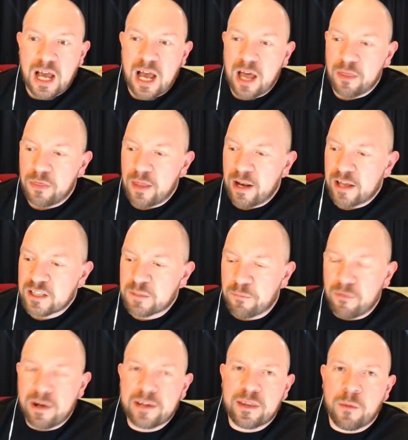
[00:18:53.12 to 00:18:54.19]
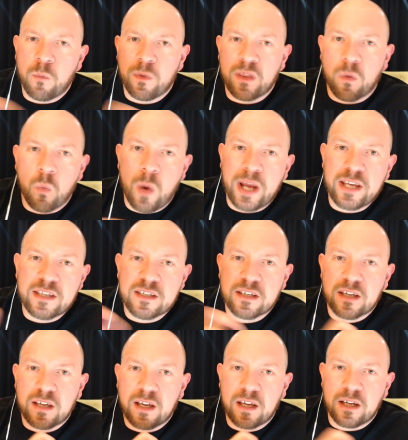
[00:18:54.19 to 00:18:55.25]
and then I sprayed them with a white,
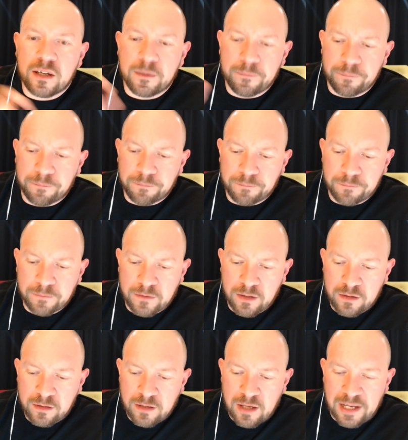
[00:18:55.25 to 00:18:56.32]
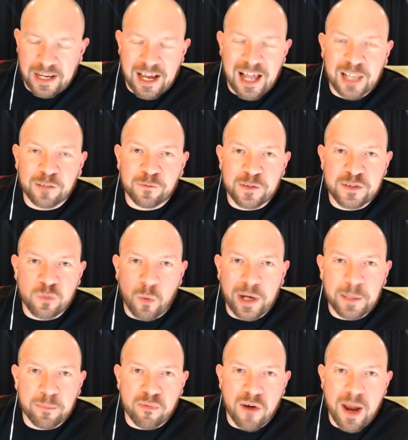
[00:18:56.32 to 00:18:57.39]
like a Halford's
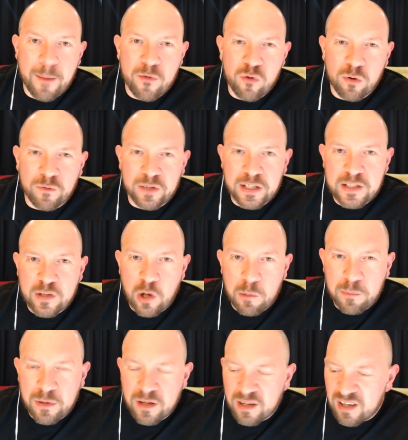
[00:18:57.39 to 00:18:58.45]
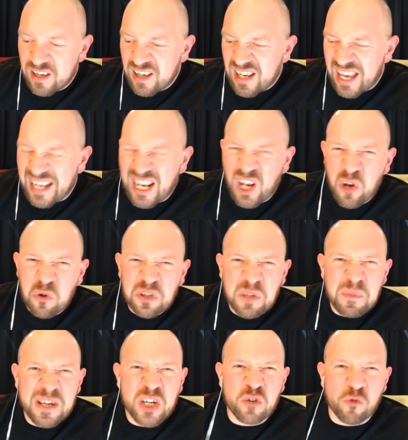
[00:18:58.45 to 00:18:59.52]
white primer over the top, and it looked a
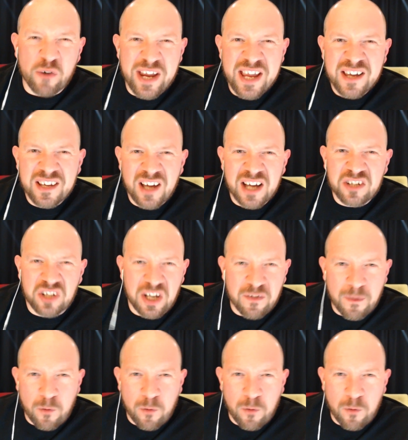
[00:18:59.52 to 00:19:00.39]
bit grey, actually, if